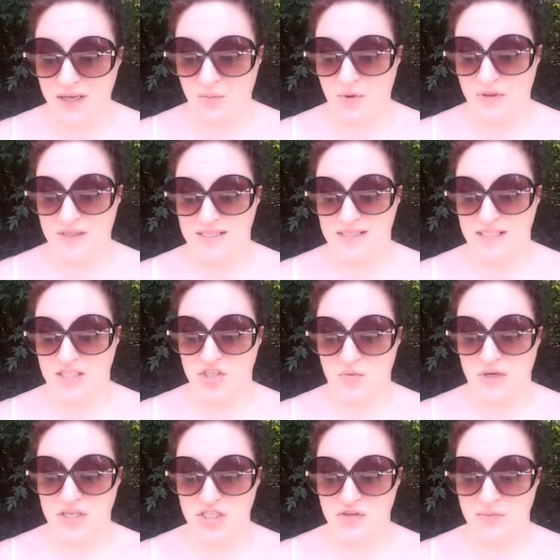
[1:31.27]
him with the
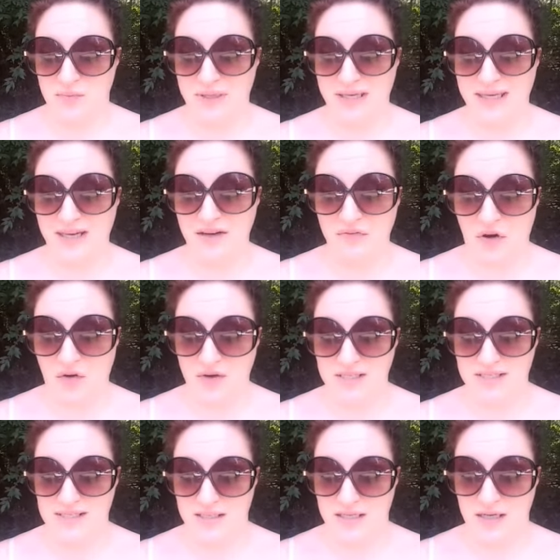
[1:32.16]
situation, but he had fallen
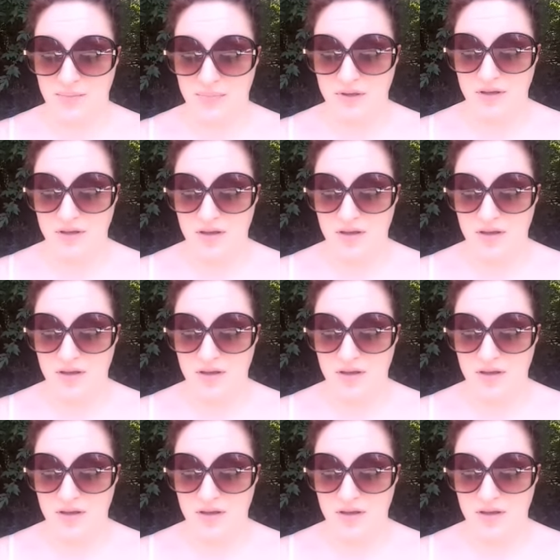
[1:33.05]
asleep.